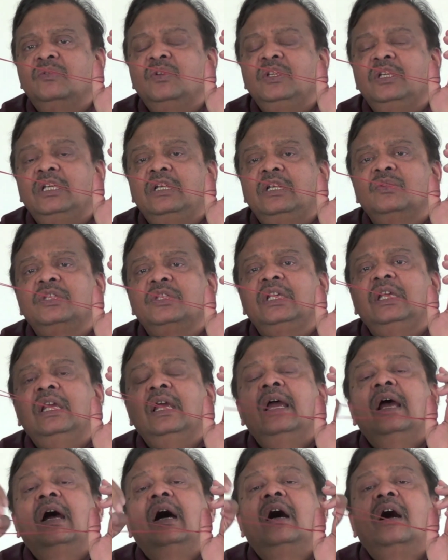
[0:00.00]
we need to see
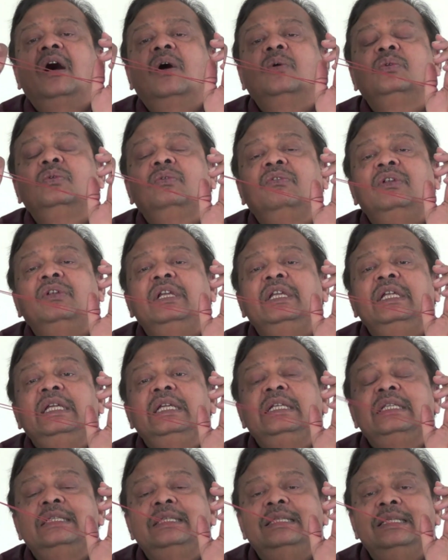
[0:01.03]
how to
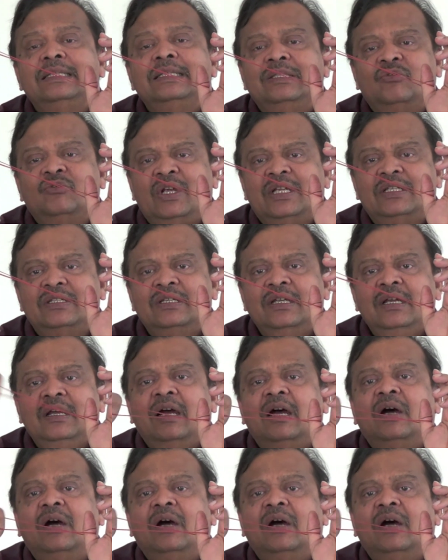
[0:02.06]
release this stress,